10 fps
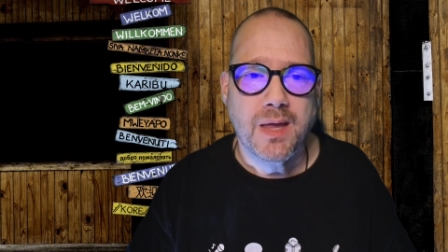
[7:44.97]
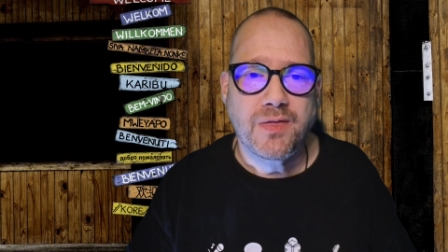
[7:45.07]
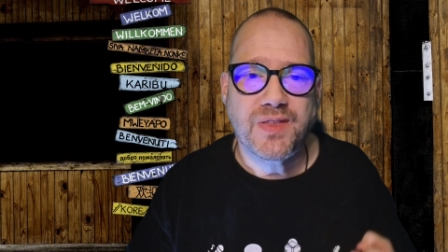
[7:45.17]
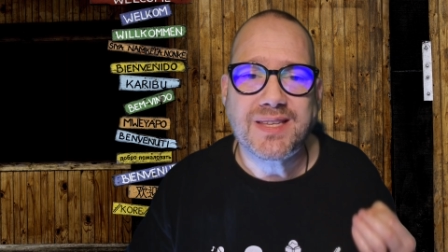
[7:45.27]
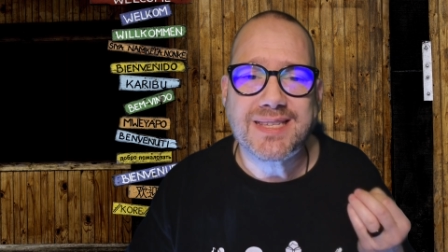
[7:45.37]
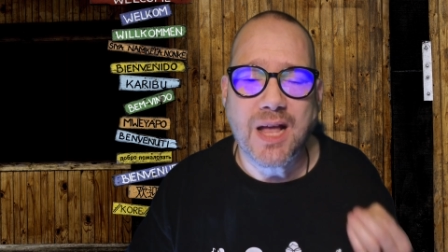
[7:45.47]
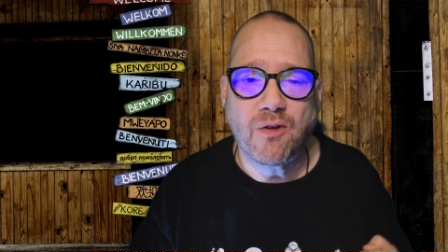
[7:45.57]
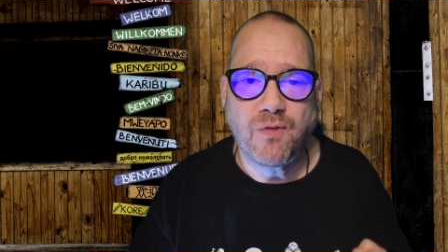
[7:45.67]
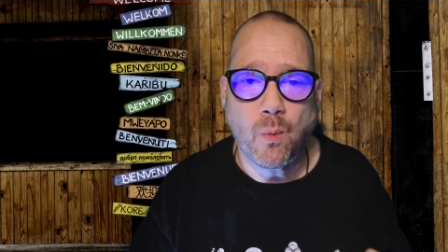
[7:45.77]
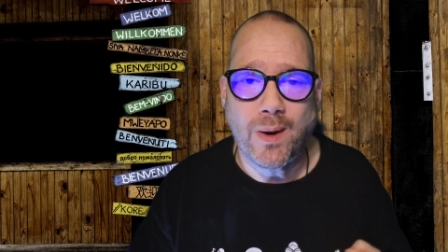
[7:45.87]
This
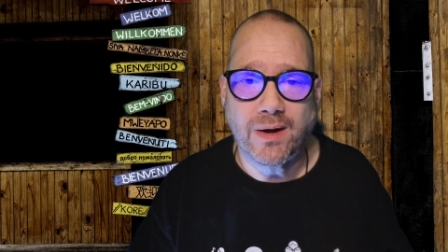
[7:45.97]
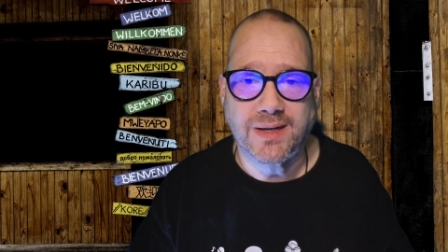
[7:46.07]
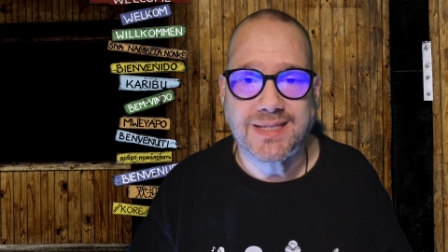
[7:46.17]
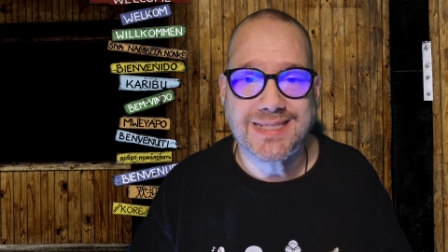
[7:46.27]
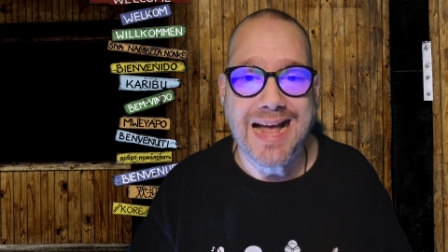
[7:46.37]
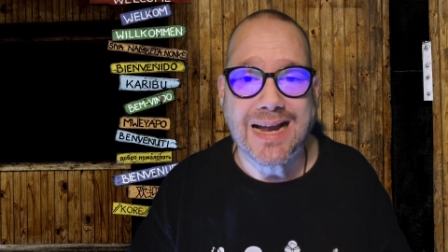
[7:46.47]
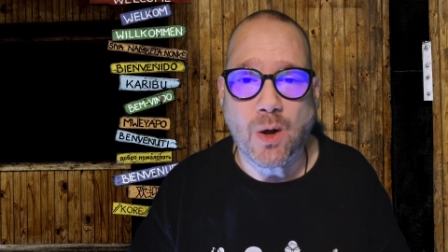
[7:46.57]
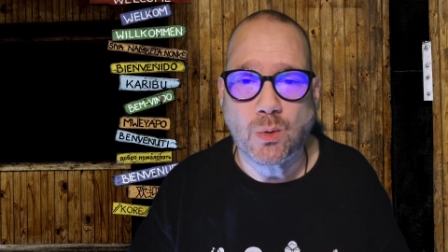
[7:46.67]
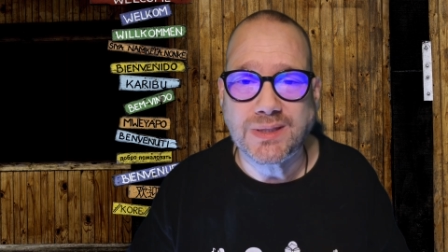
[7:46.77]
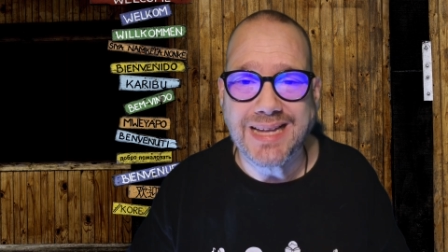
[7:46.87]
self awareness not
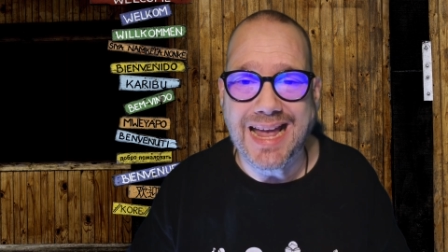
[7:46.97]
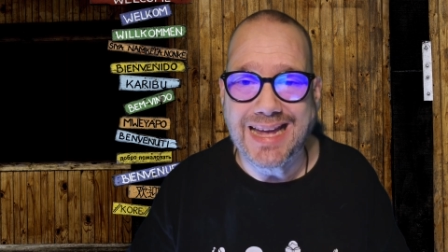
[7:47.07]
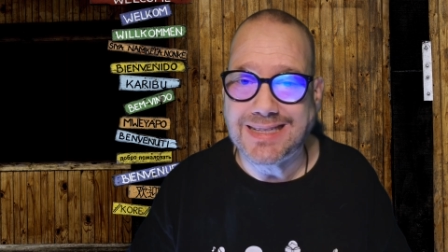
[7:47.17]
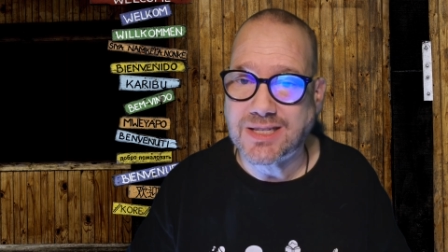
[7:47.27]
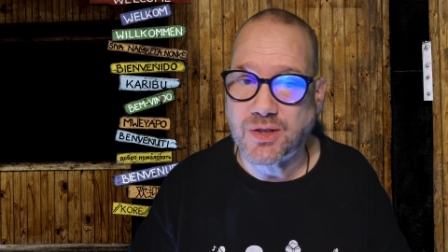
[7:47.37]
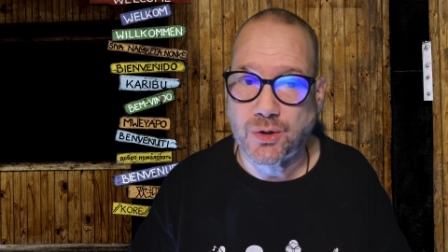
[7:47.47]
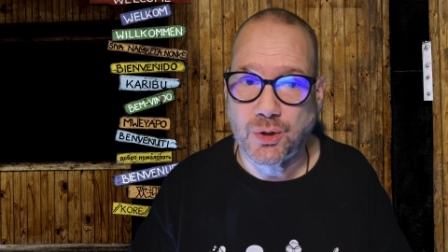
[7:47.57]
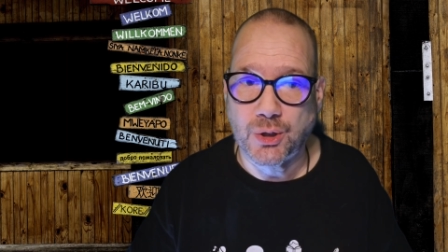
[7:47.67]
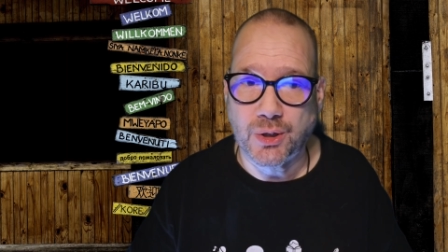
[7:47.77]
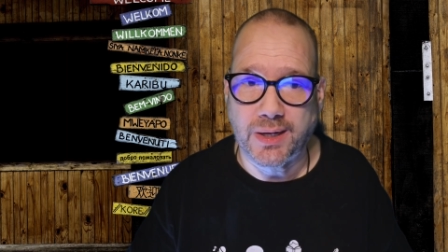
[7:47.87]
only aids in their
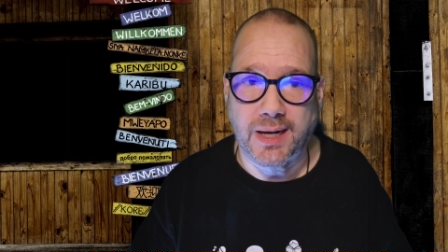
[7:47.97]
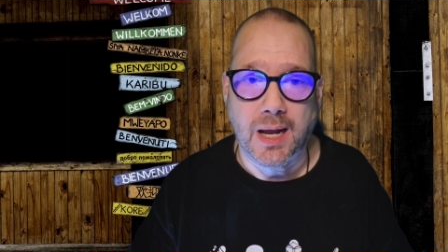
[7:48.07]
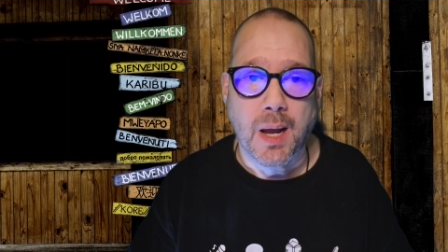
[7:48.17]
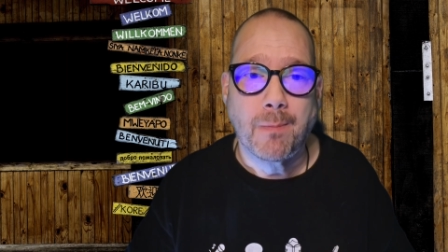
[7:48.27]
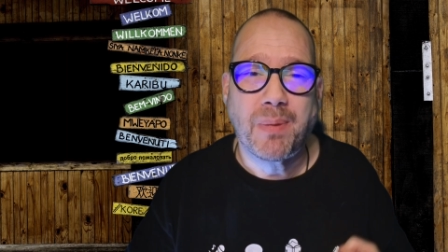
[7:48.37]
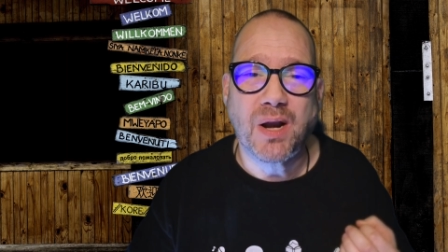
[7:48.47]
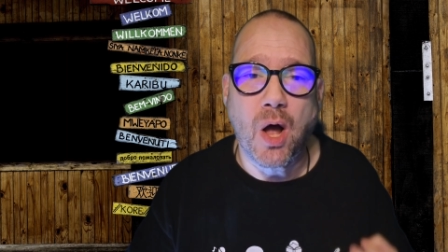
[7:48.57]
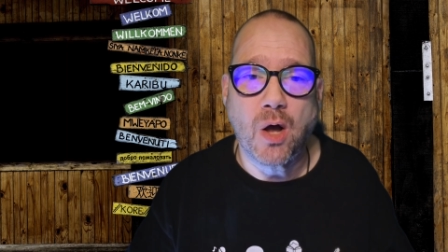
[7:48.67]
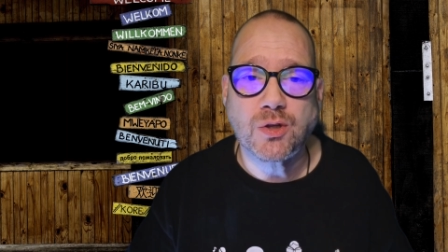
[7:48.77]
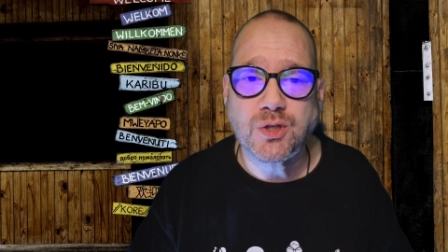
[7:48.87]
learning, but
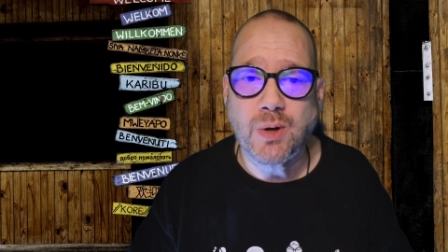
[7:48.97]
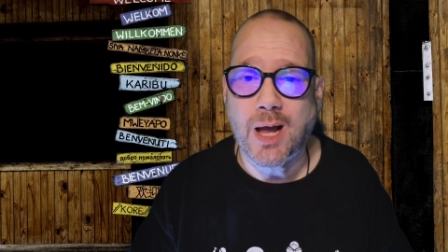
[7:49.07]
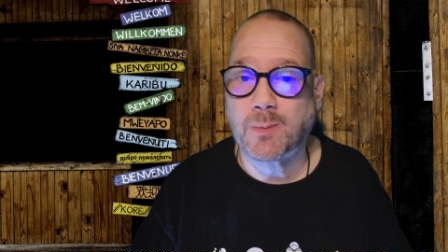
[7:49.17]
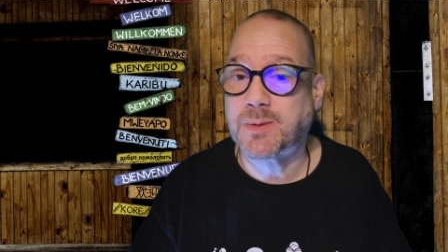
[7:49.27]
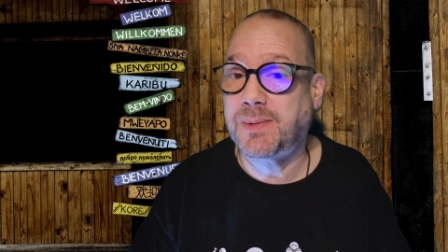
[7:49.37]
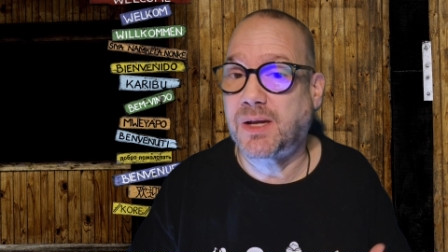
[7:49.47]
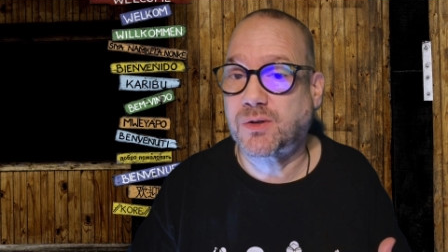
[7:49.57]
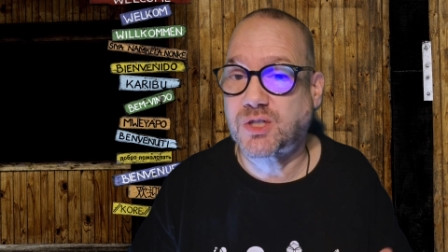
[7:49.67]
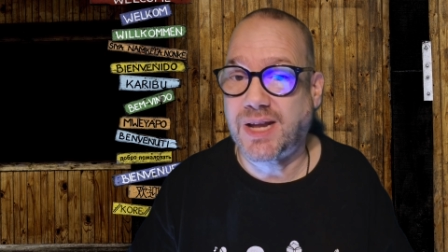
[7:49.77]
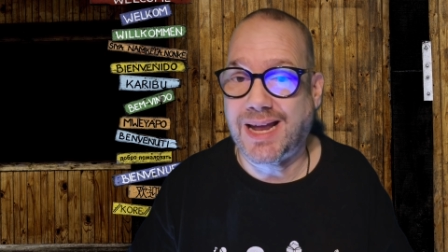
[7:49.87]
also helps me
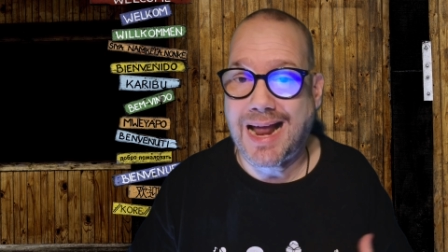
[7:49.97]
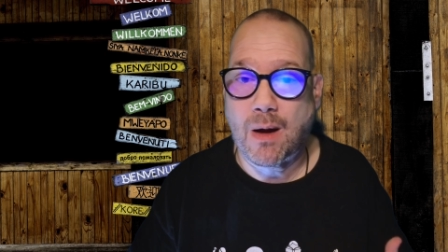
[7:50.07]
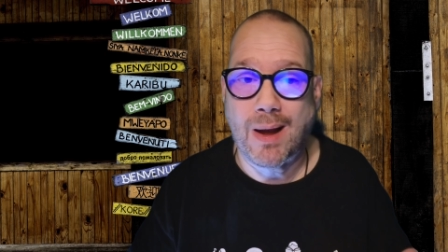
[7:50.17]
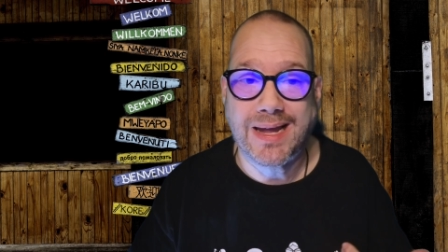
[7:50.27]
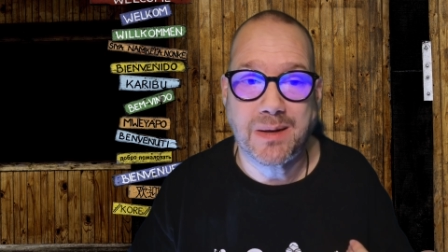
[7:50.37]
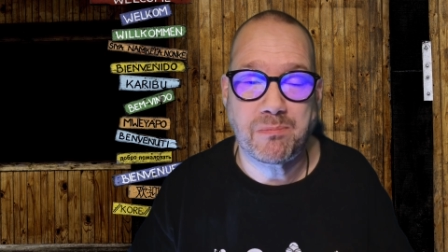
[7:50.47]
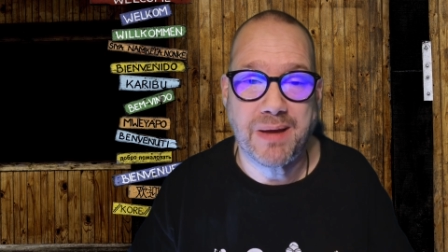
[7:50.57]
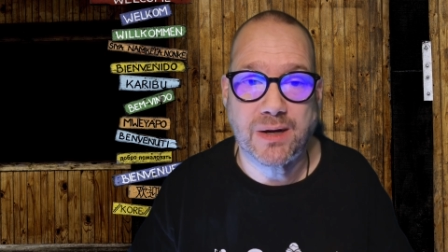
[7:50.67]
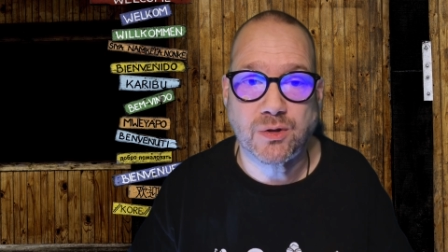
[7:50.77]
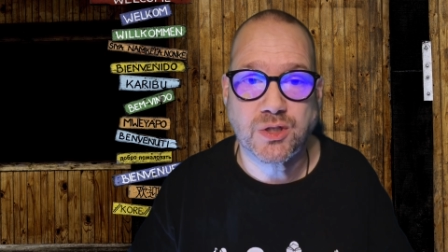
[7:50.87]
understand how I can
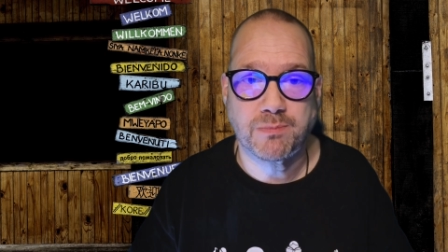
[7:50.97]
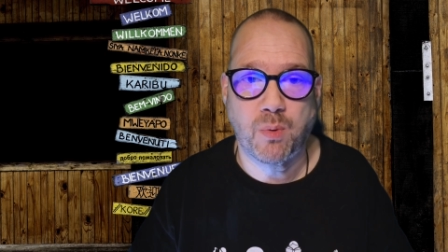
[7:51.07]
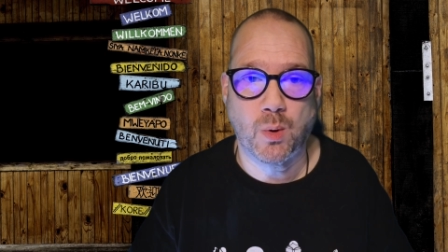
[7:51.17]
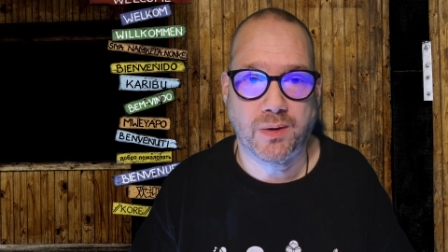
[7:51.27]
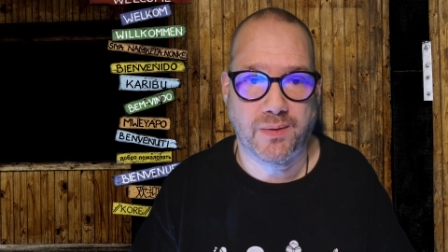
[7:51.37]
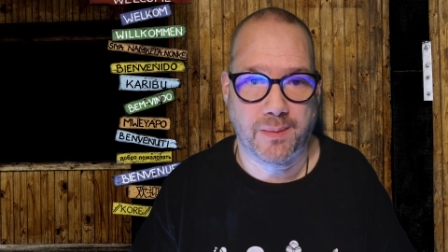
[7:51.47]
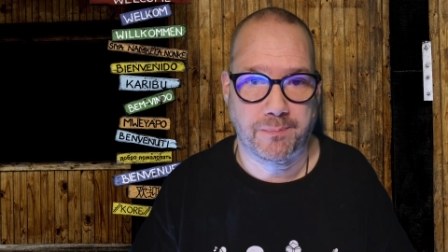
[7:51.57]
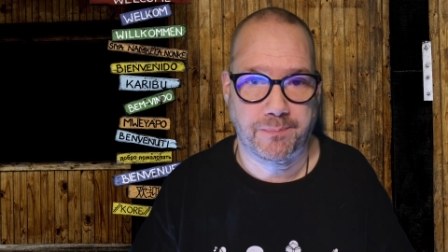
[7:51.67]
better support them.